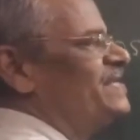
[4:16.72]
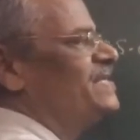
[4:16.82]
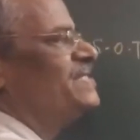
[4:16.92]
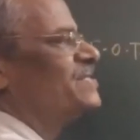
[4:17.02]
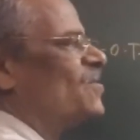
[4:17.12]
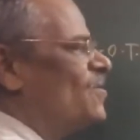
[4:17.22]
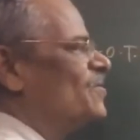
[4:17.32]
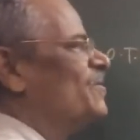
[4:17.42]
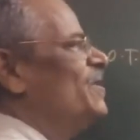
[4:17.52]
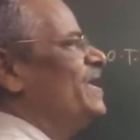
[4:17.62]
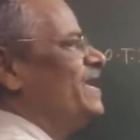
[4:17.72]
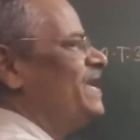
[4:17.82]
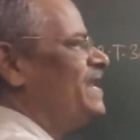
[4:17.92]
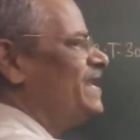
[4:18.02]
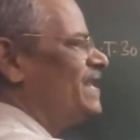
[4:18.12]
that is wrong.
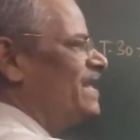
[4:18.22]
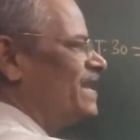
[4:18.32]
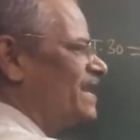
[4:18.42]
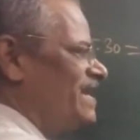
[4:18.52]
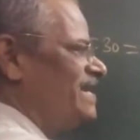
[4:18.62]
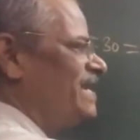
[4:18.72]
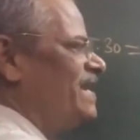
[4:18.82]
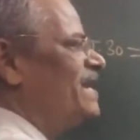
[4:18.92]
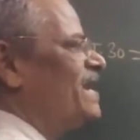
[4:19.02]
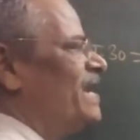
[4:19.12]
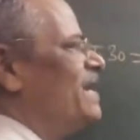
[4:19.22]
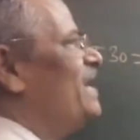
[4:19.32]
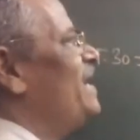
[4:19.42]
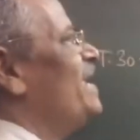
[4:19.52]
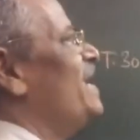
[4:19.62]
In right angle
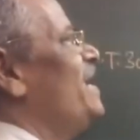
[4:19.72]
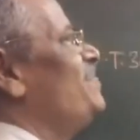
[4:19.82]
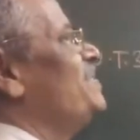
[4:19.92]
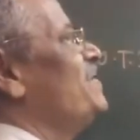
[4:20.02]
triangle, if